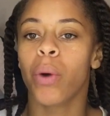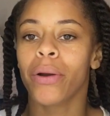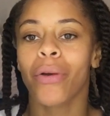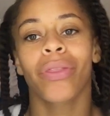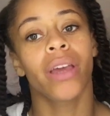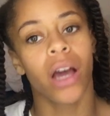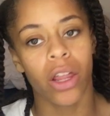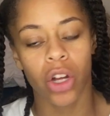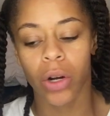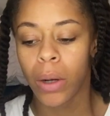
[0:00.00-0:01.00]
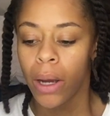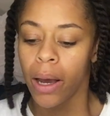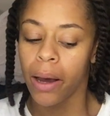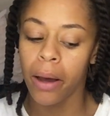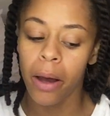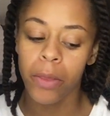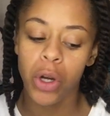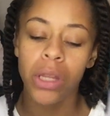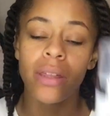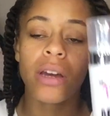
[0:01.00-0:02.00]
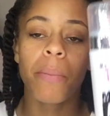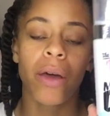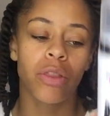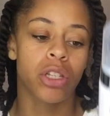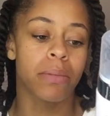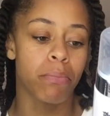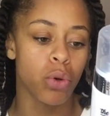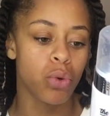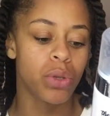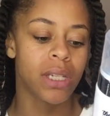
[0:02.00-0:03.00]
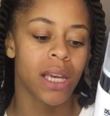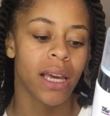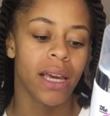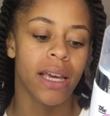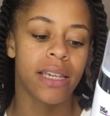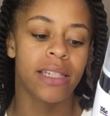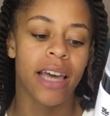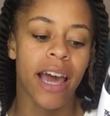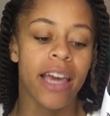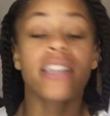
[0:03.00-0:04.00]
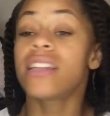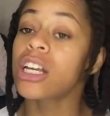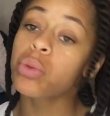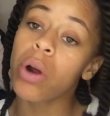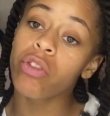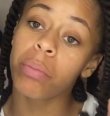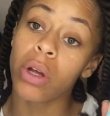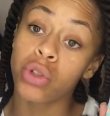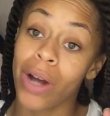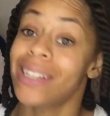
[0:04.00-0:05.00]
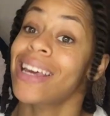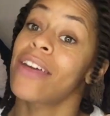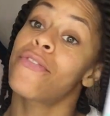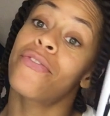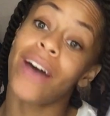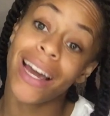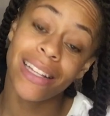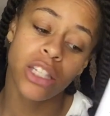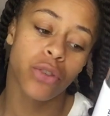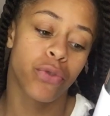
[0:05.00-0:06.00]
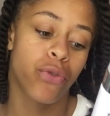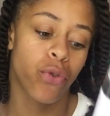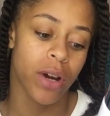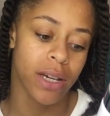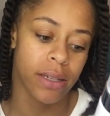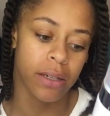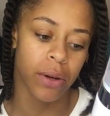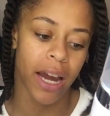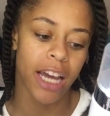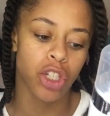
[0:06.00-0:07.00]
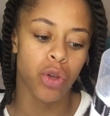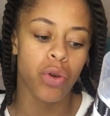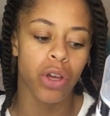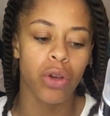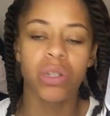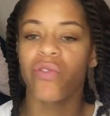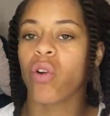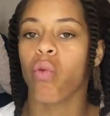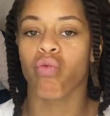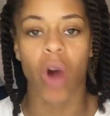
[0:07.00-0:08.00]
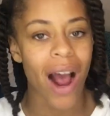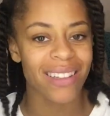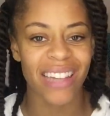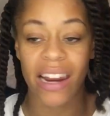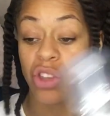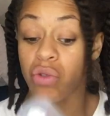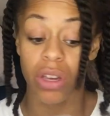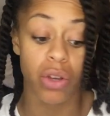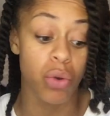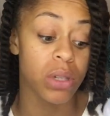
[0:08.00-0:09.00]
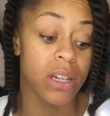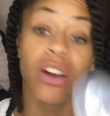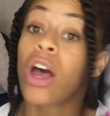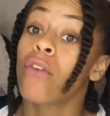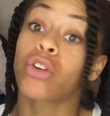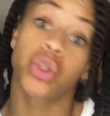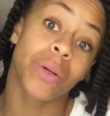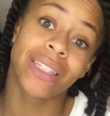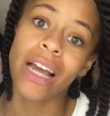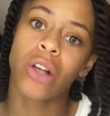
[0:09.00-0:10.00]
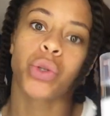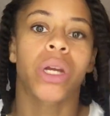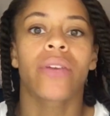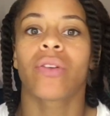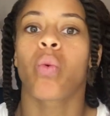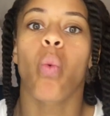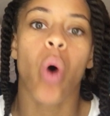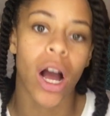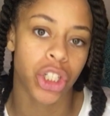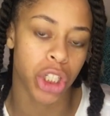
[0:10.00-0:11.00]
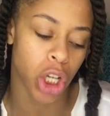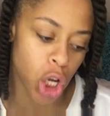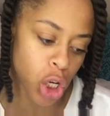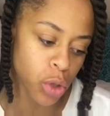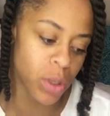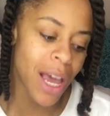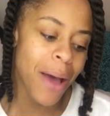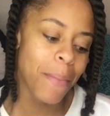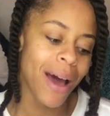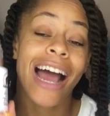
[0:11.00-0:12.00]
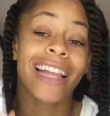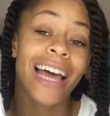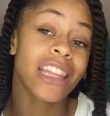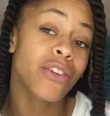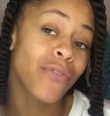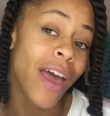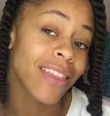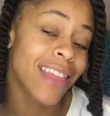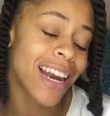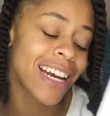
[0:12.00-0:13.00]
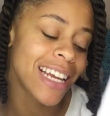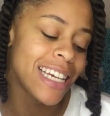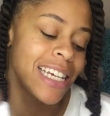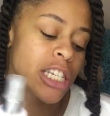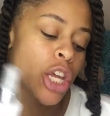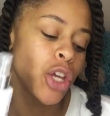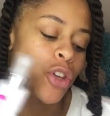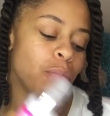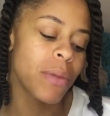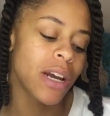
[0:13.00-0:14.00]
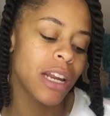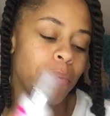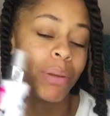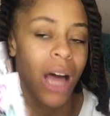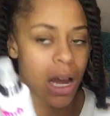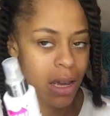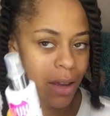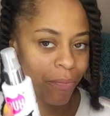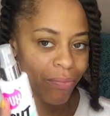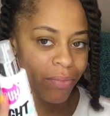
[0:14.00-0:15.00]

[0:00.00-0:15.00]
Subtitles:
one or the other. The good thing about this mousse is that it does work for blow dries and it fights frizz, okay? So you can use it for rod setting, you can use it for twist outs or even wash and goes. But I like the fact that it is humidity blocking,